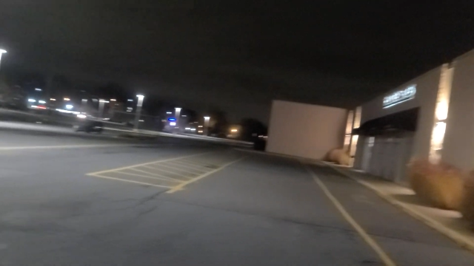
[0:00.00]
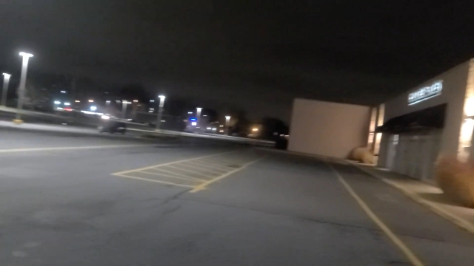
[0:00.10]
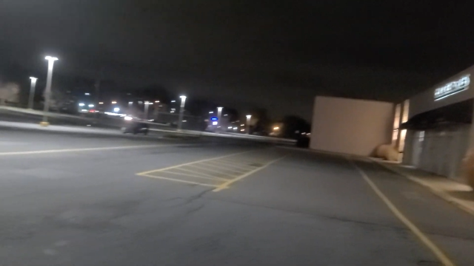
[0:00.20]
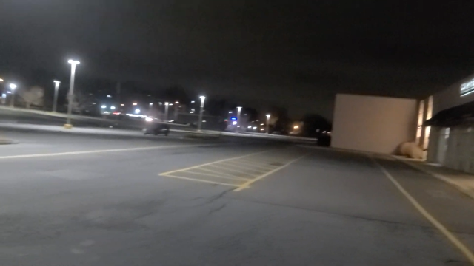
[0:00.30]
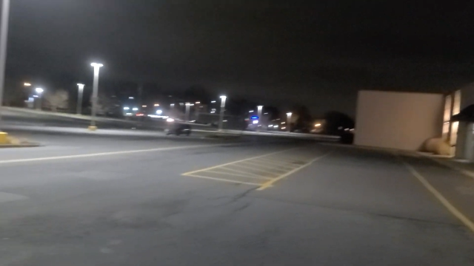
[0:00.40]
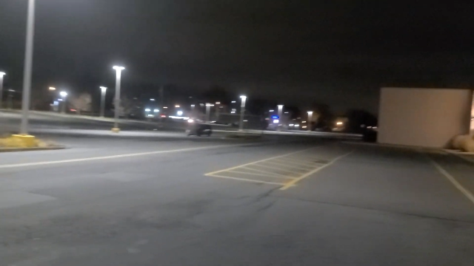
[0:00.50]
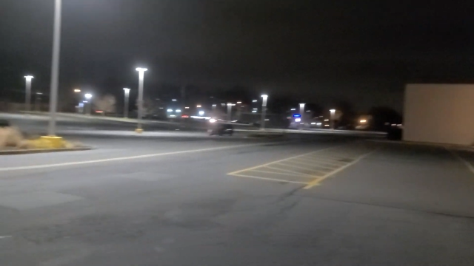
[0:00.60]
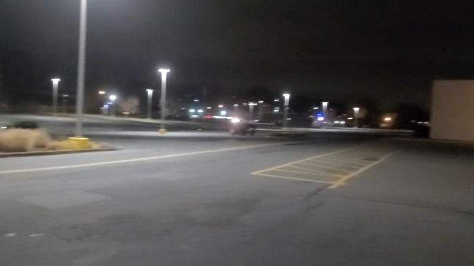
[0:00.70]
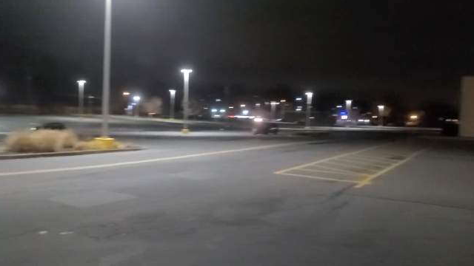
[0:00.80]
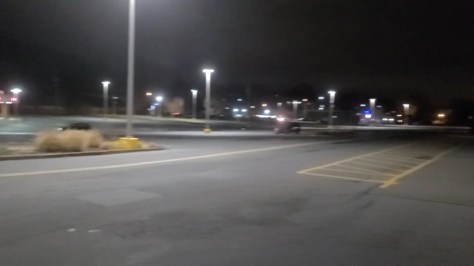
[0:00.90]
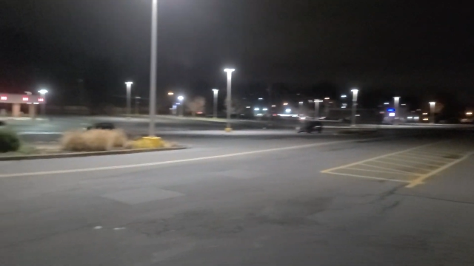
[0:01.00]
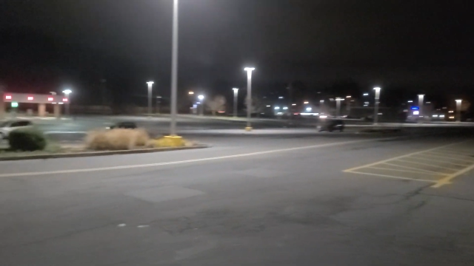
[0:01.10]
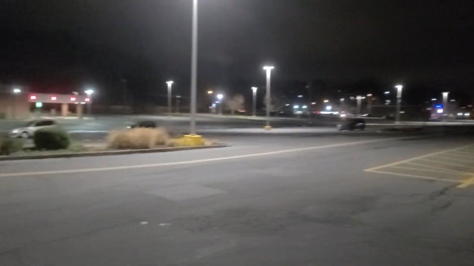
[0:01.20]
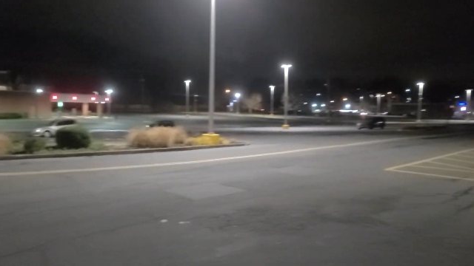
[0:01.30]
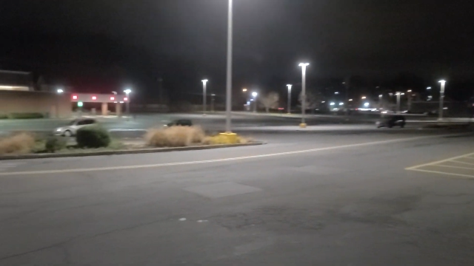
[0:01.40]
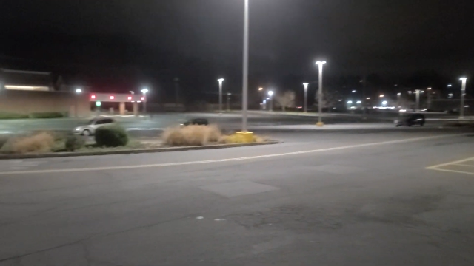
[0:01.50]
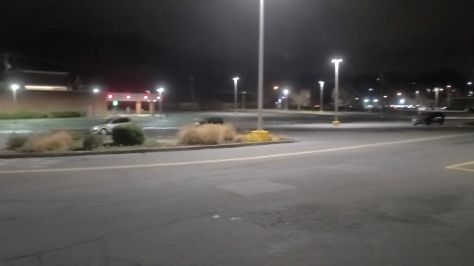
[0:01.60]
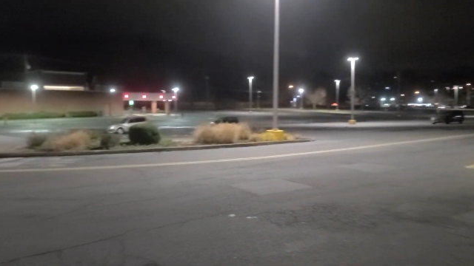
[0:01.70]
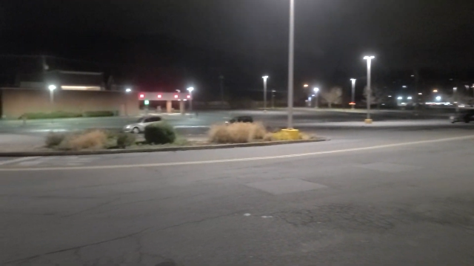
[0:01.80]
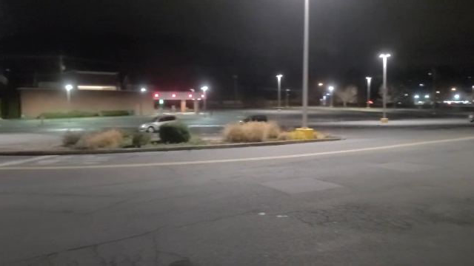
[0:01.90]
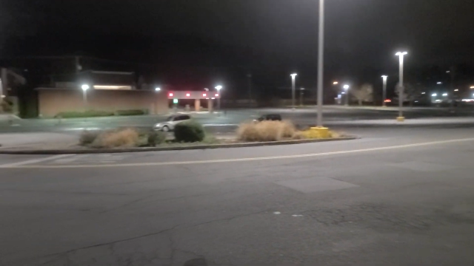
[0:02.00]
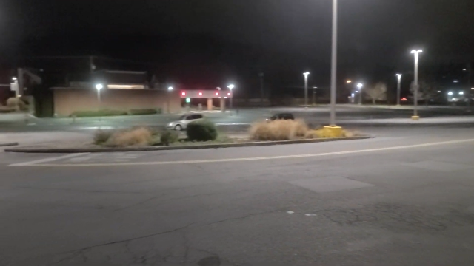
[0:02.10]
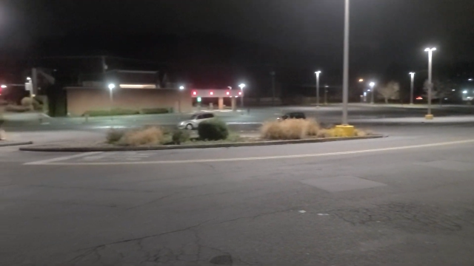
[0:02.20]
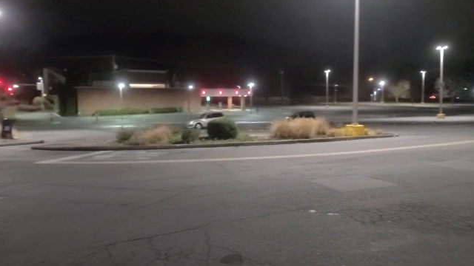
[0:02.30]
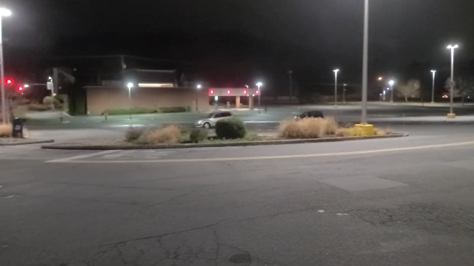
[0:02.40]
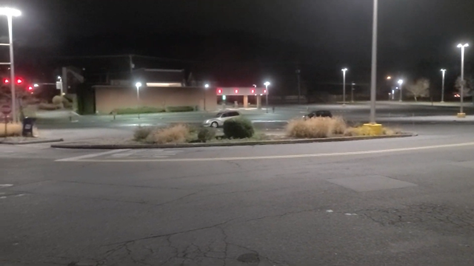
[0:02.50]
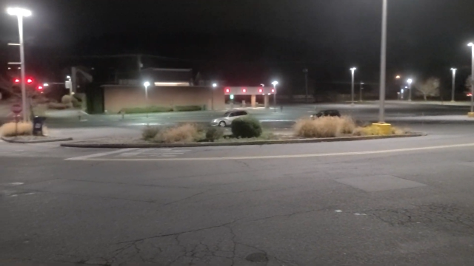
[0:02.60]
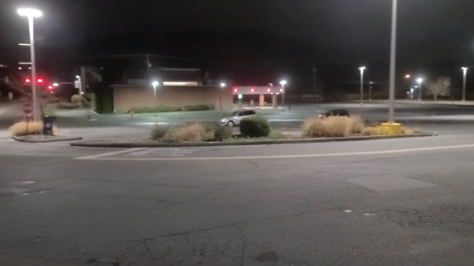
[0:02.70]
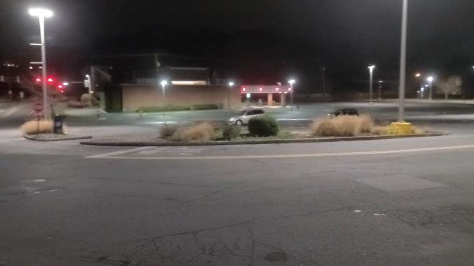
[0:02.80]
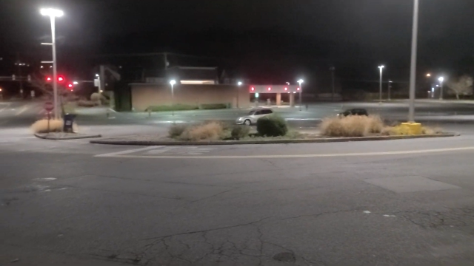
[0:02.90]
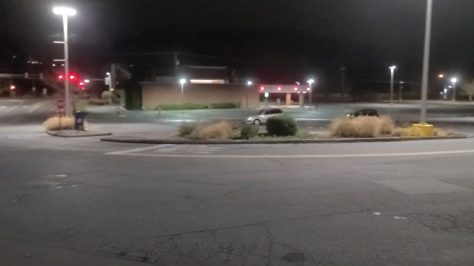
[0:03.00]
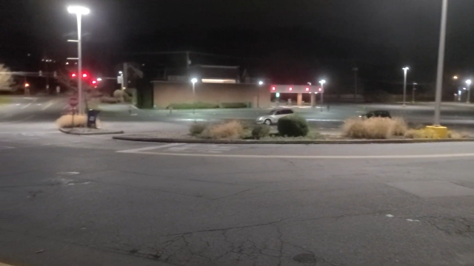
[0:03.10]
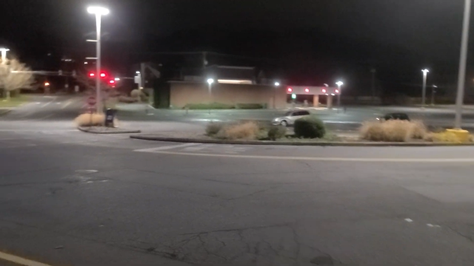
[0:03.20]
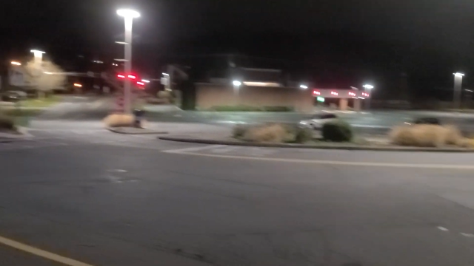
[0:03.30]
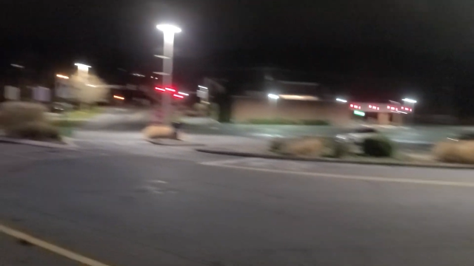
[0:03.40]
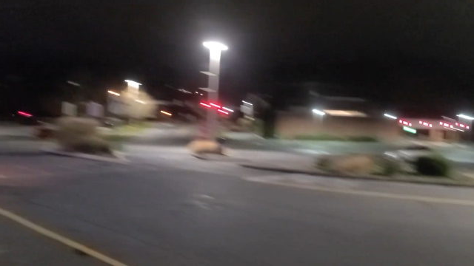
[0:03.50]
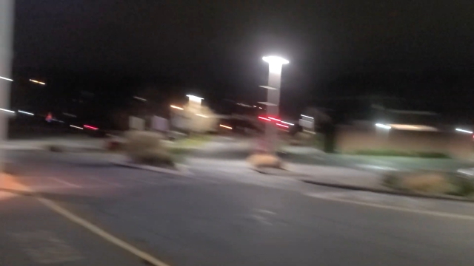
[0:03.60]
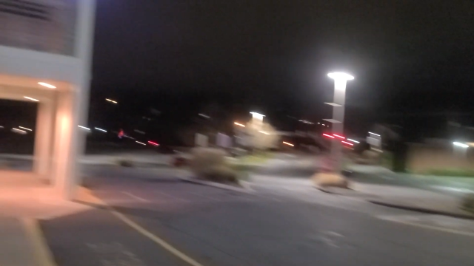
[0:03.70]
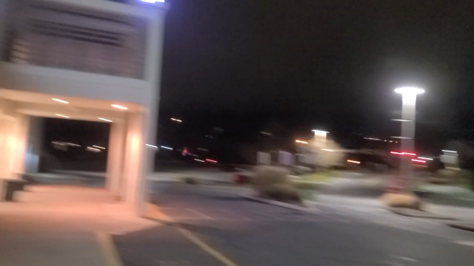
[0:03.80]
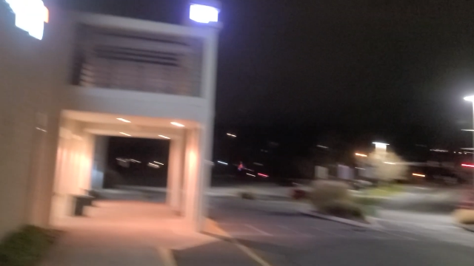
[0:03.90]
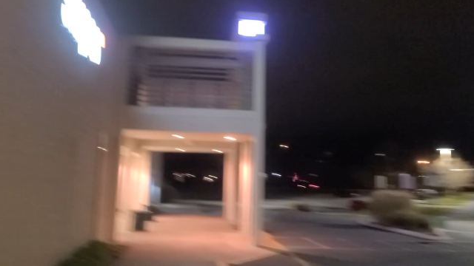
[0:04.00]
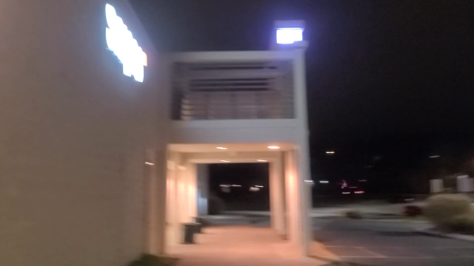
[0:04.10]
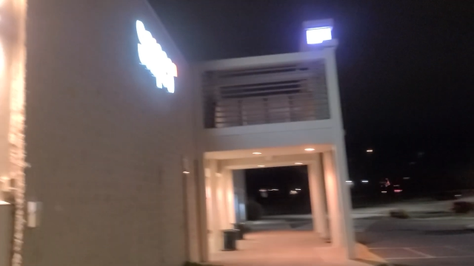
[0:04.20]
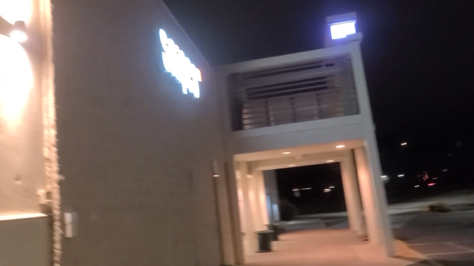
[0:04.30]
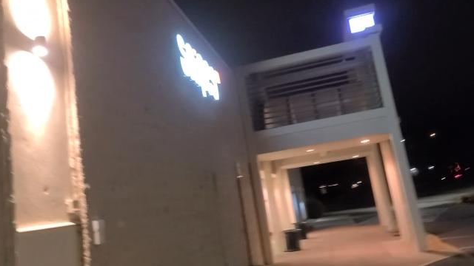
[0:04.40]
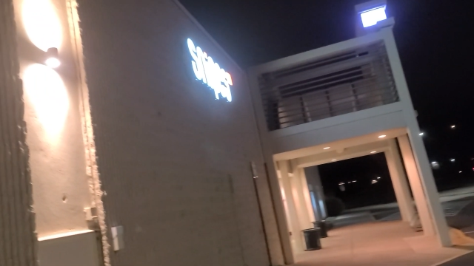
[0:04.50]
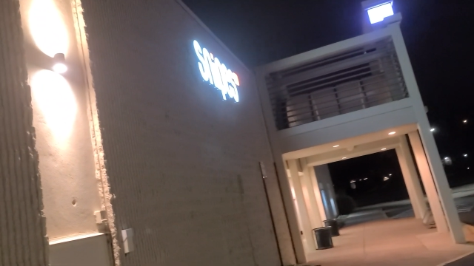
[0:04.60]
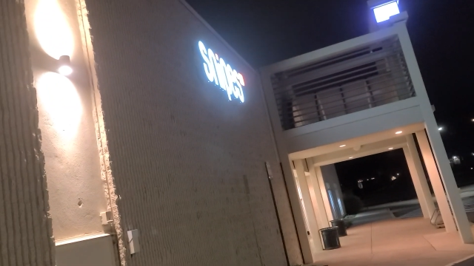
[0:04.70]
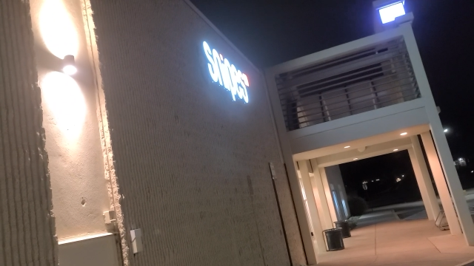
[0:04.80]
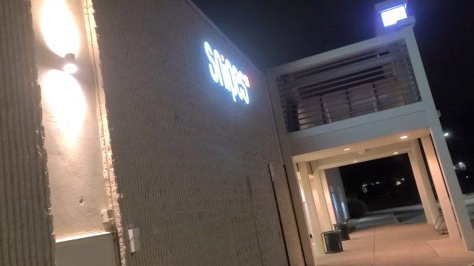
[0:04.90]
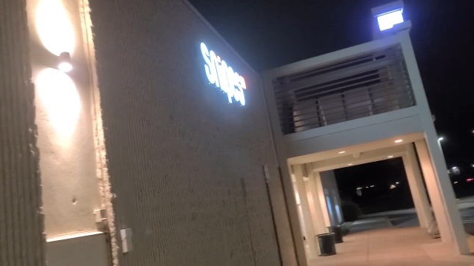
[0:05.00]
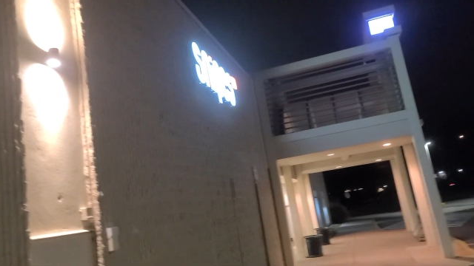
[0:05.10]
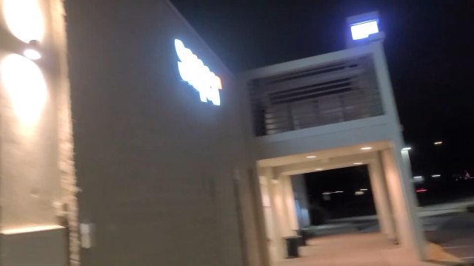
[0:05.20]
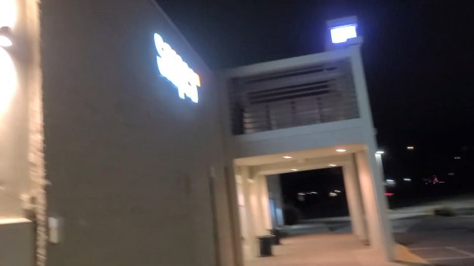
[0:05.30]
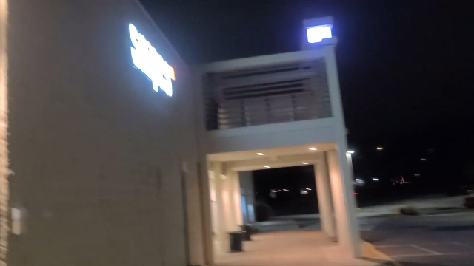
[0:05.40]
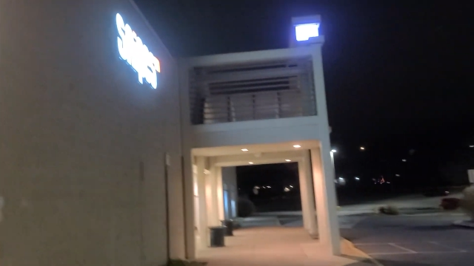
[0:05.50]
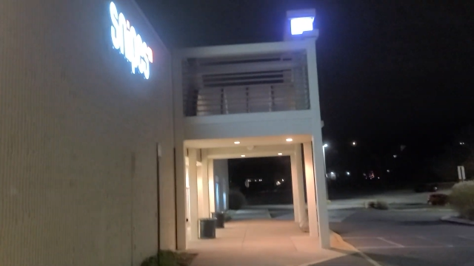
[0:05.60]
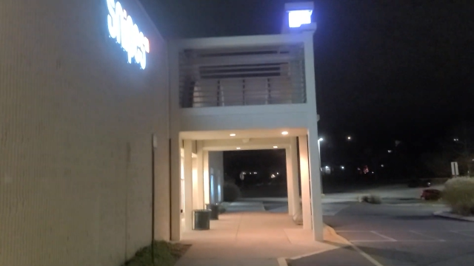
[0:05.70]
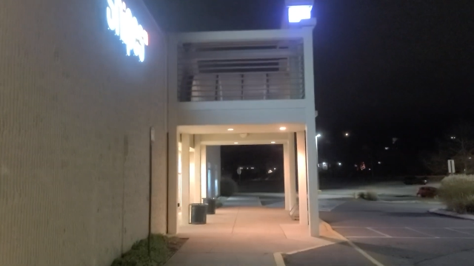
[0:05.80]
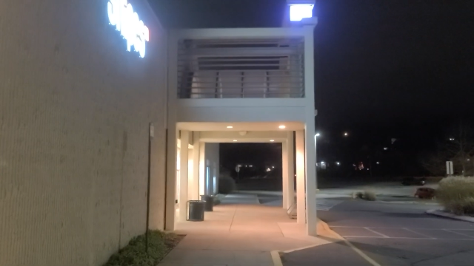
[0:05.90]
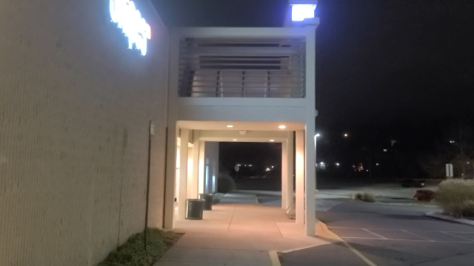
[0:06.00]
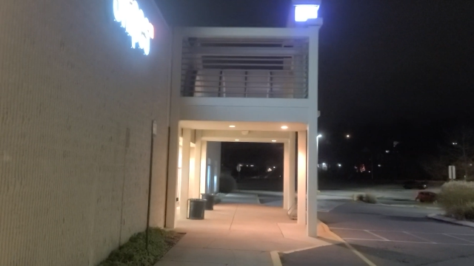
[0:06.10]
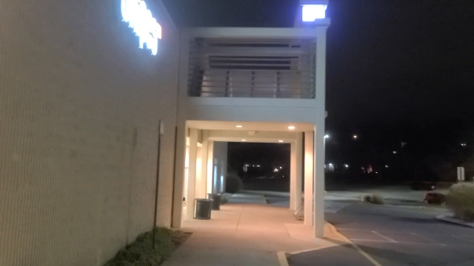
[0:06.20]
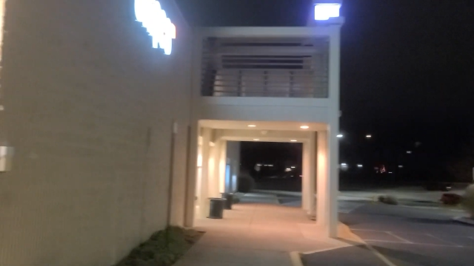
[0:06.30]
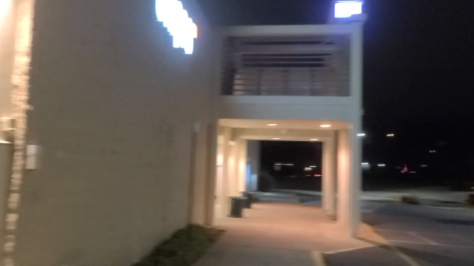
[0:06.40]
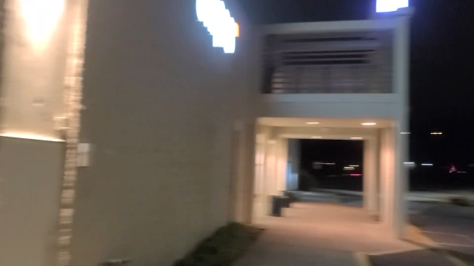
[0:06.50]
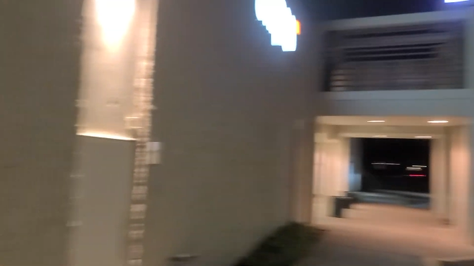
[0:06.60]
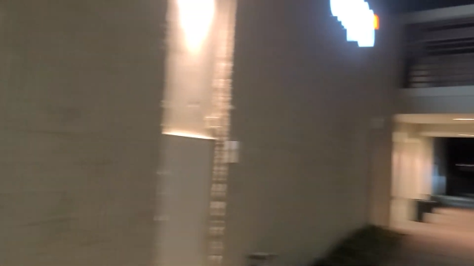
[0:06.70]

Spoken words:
[unreadable: no face in view]